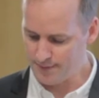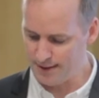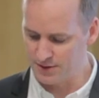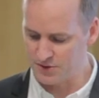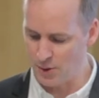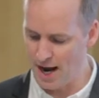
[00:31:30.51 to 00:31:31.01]

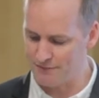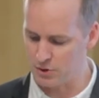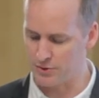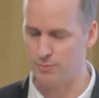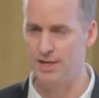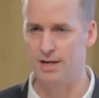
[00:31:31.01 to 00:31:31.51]
so after
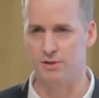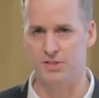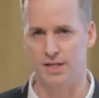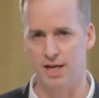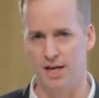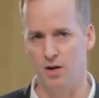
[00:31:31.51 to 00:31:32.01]
three years
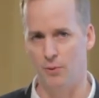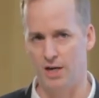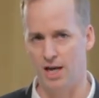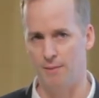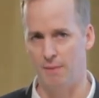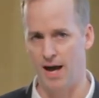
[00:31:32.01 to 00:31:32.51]
in Kenya, we
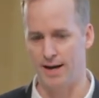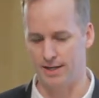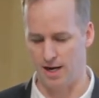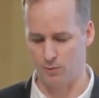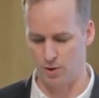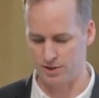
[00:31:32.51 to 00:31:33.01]
came back
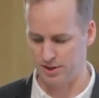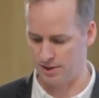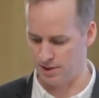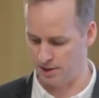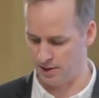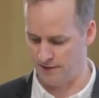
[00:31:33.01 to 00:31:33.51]
and I worked in the
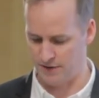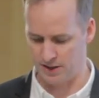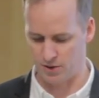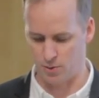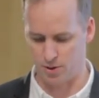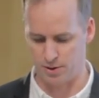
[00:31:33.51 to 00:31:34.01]
Young Life
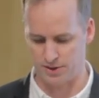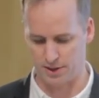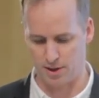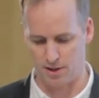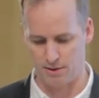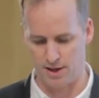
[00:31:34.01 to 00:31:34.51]
headquarters in
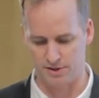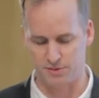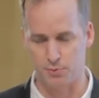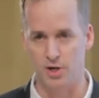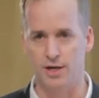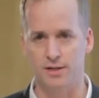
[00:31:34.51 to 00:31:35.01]
Colorado
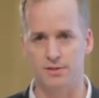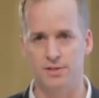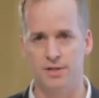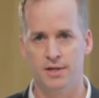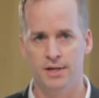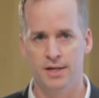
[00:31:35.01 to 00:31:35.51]
Springs.
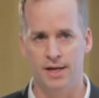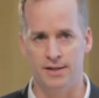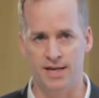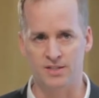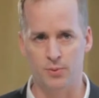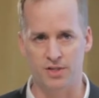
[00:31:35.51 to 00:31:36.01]
And
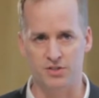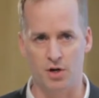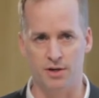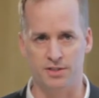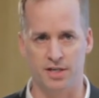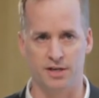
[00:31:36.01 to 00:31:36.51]
that's when I
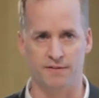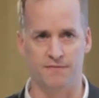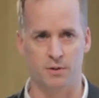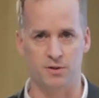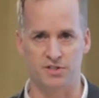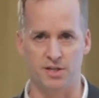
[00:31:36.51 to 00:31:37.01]
started attending
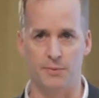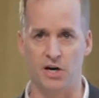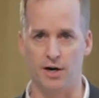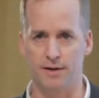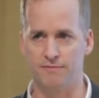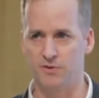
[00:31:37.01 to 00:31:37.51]
Fuller
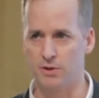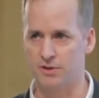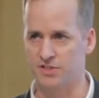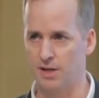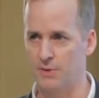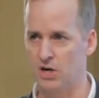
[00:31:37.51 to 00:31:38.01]
Seminary. Fuller
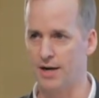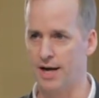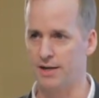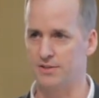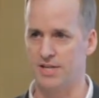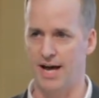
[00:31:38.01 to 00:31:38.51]
Seminary
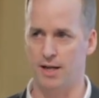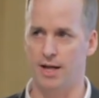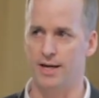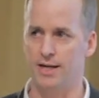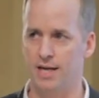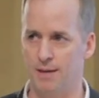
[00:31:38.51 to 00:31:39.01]
had a
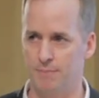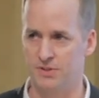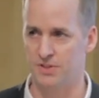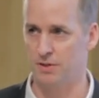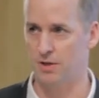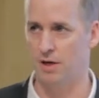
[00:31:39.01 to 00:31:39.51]
satellite
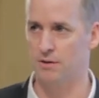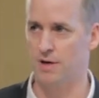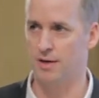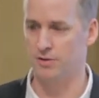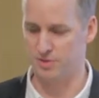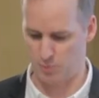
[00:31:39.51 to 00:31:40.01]
campus in
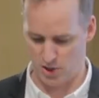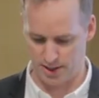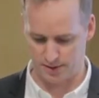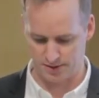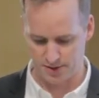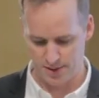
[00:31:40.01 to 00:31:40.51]
Colorado
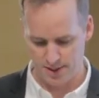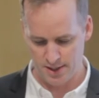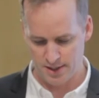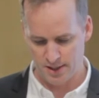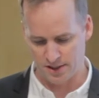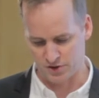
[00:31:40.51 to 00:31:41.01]
Springs.
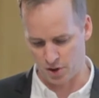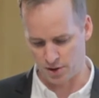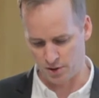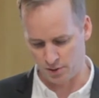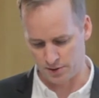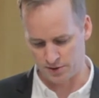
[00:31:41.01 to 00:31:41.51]
I
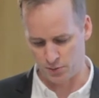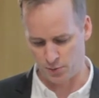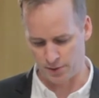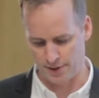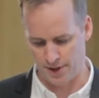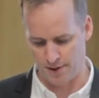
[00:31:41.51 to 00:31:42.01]
started going to
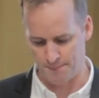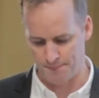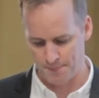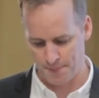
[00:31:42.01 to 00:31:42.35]
school there.